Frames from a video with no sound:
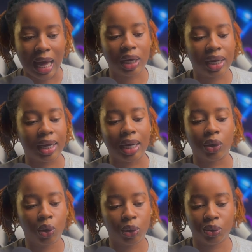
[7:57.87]
And I can
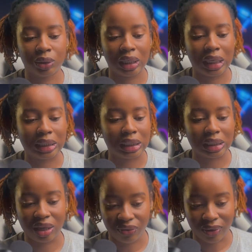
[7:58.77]
also delete it
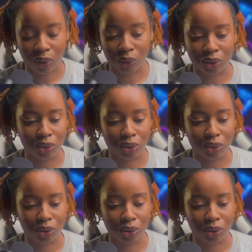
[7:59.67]
if I want.